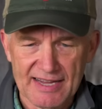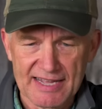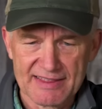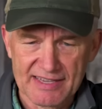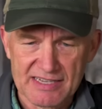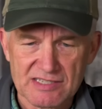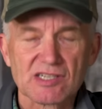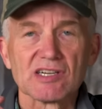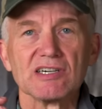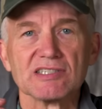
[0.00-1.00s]
I think it's
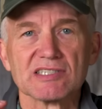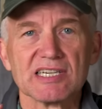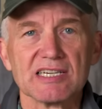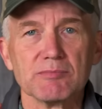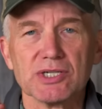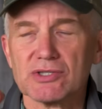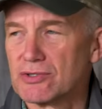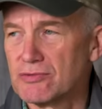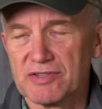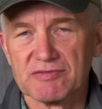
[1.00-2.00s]
called Senate Bill
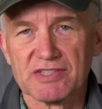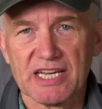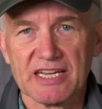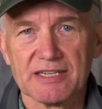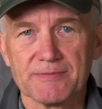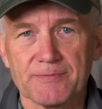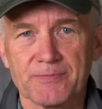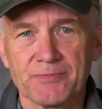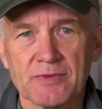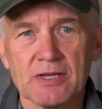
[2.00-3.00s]
258.
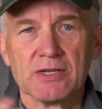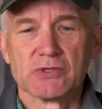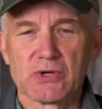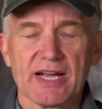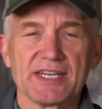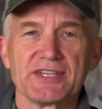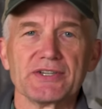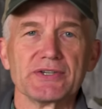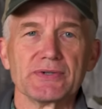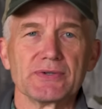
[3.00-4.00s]
Tried
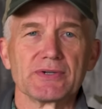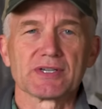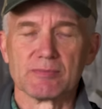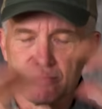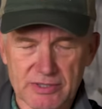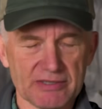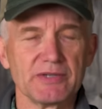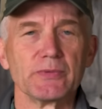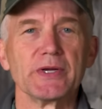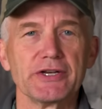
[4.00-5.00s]
to
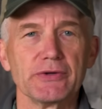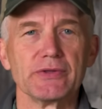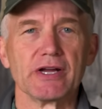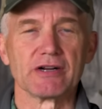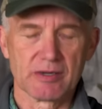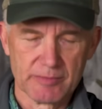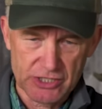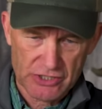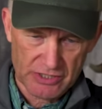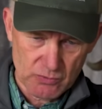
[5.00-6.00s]
completely redo their
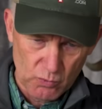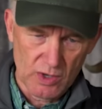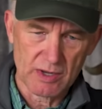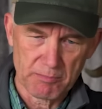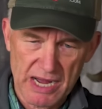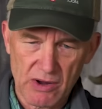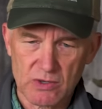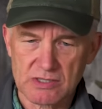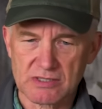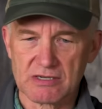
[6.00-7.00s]
commission, what
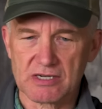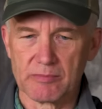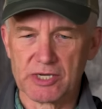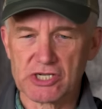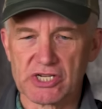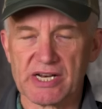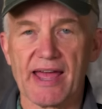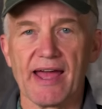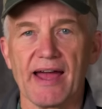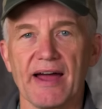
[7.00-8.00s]
powers their commission
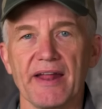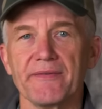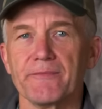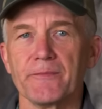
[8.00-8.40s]
had.